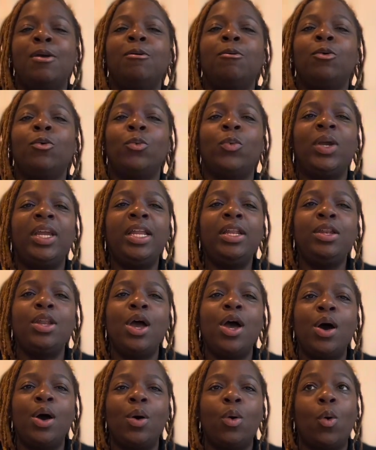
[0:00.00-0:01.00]
we
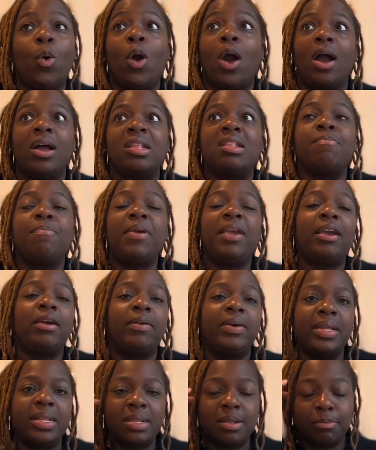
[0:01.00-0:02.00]
know or us
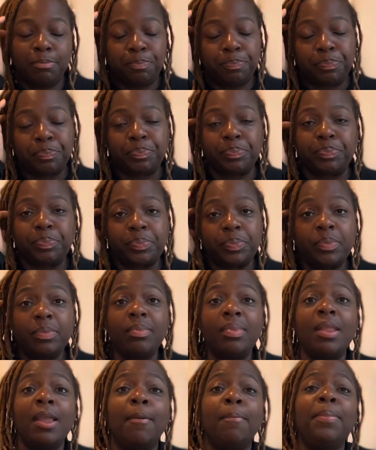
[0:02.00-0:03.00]
parents
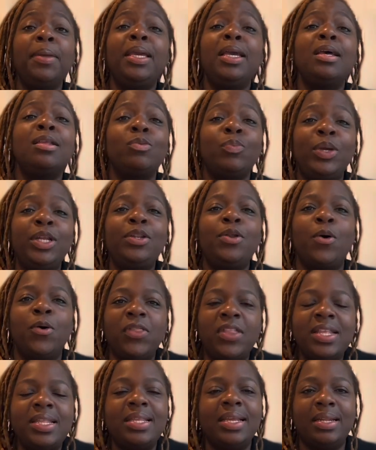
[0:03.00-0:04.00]
because we know
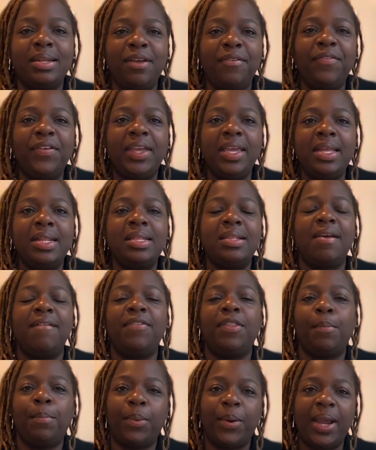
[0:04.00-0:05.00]
the significance
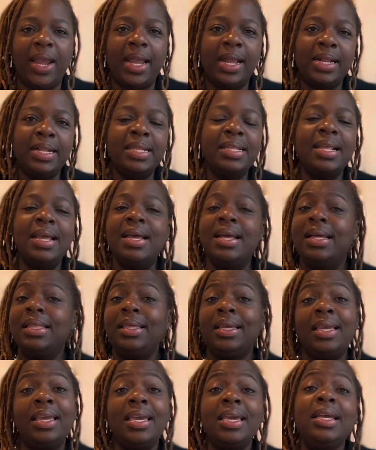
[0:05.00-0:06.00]
of the brands.
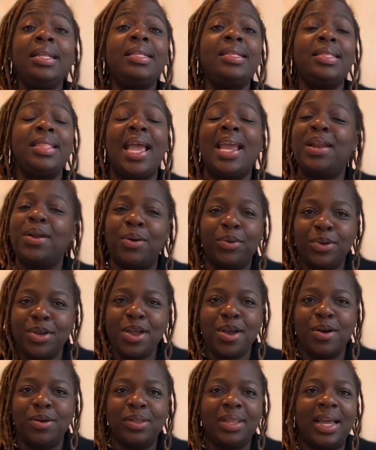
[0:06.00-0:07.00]
The kids, they don't
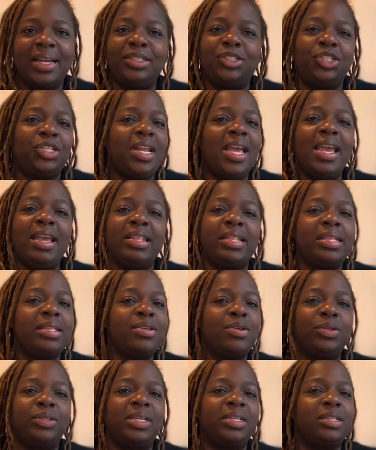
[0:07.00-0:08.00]
know. Like Janaé
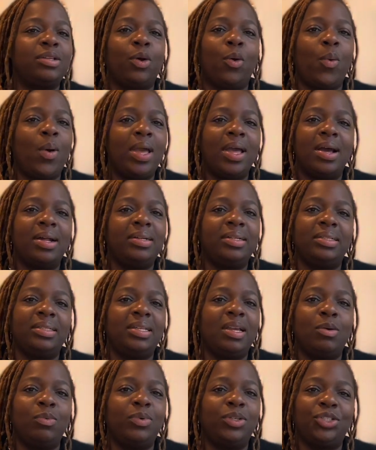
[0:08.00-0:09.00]
still doesn't quite
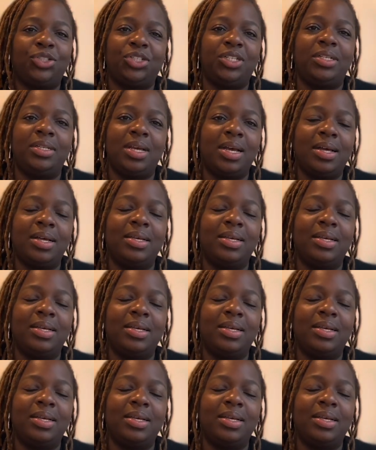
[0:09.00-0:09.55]
understand what she does.